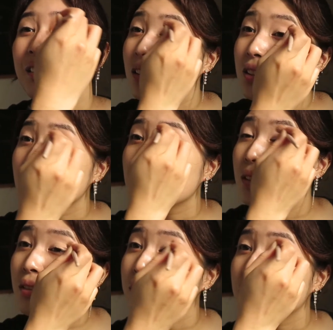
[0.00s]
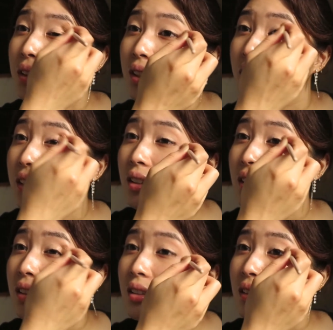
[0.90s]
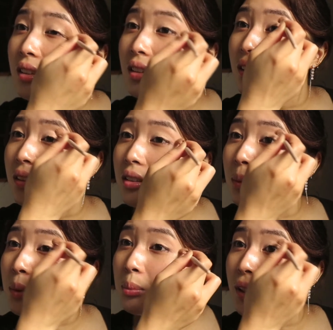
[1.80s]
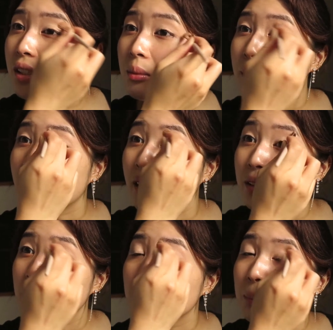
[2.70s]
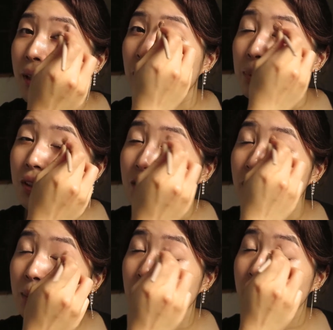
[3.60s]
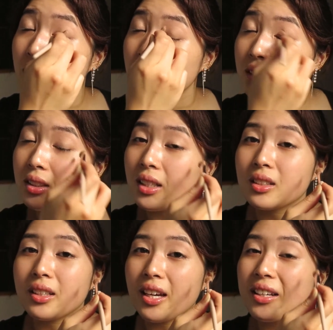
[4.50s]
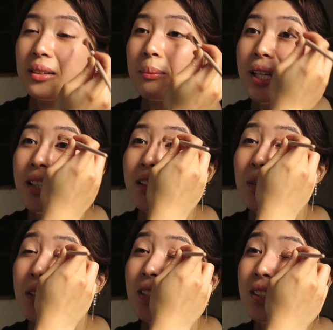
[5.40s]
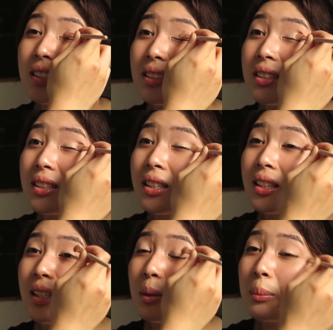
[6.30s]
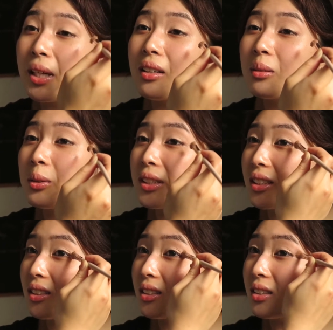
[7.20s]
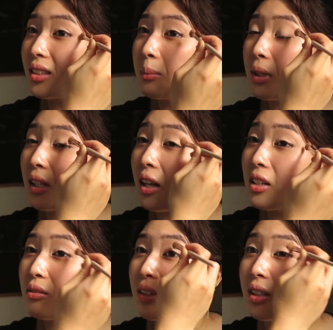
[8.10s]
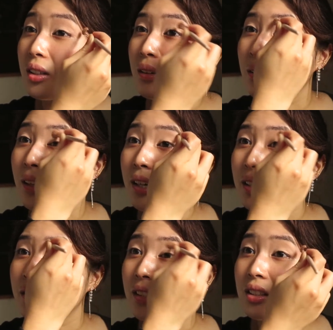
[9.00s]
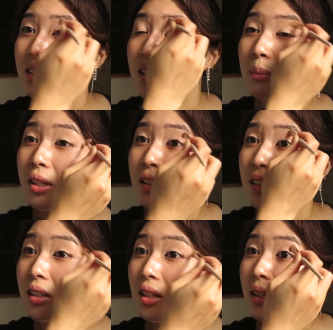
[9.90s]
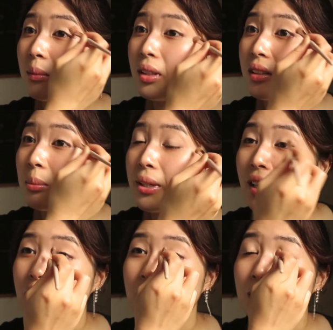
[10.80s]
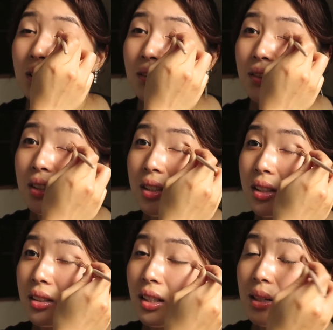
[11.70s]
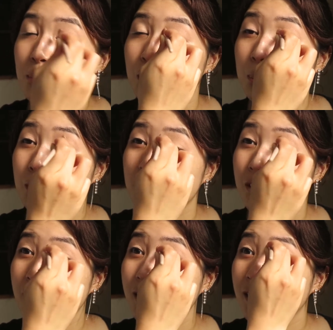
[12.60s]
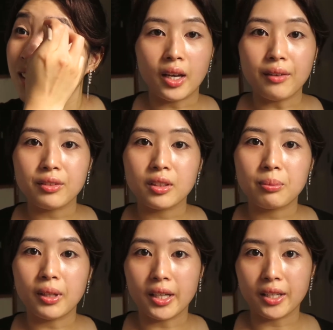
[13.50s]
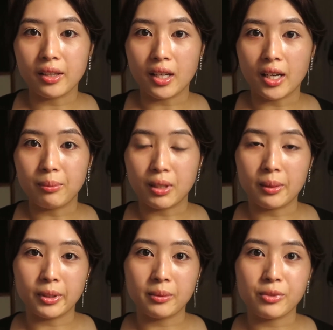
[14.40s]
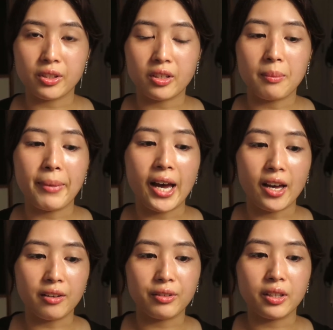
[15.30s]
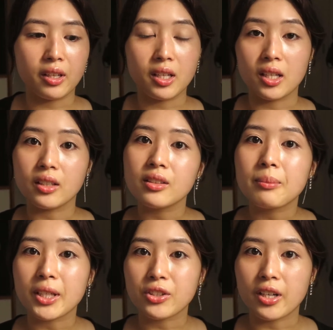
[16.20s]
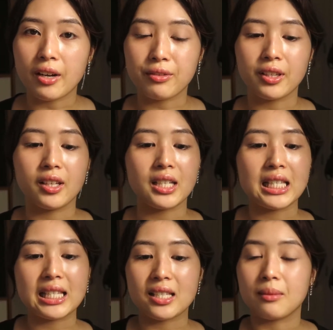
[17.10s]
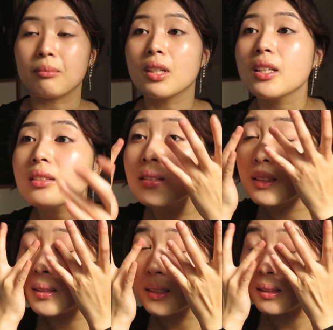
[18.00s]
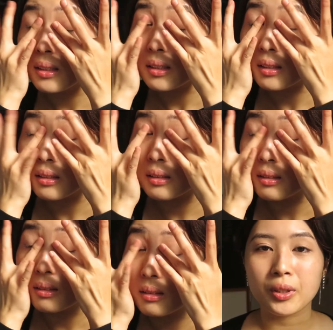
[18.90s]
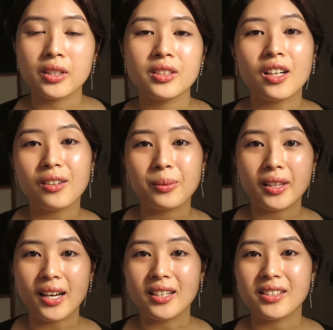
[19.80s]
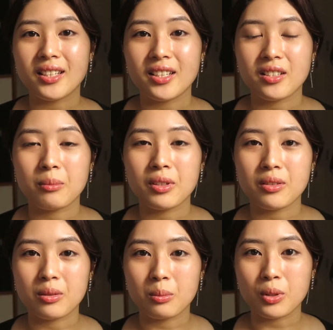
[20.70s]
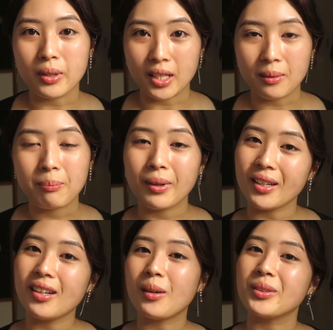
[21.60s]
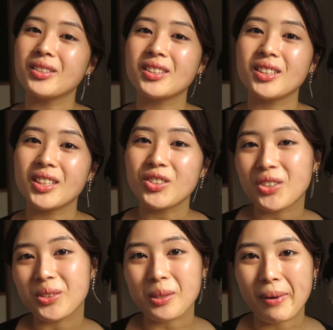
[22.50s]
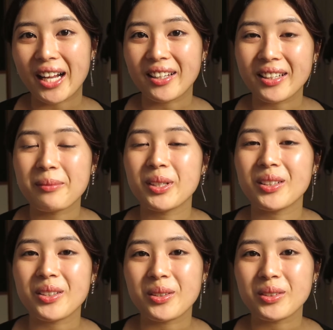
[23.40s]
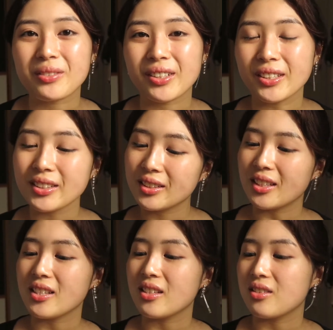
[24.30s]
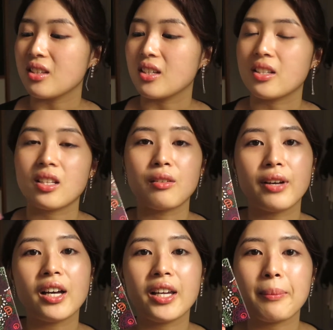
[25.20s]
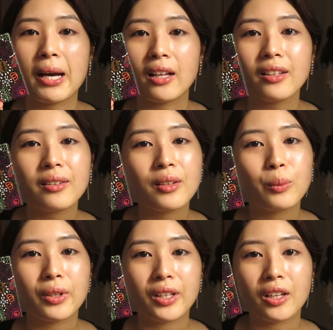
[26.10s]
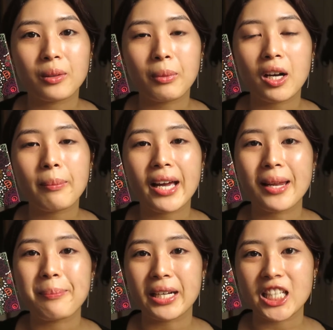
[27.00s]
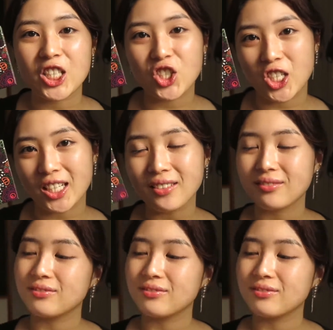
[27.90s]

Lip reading: Also, if you can hear someone playing the piano, my upstairs neighbor is yet again making noises. They were making noises in my last video, and this time they're playing the piano, so if you can hear that, I'm super sorry. After applying the eye primer, I'm just gonna pat everything in to make sure everything is seamless. We're gonna start off with the eyes today, so I'm gonna zoom you in, but I wanted to introduce the palette I'm gonna use first. This is the Salvaje palette with Colourpop and Becky G.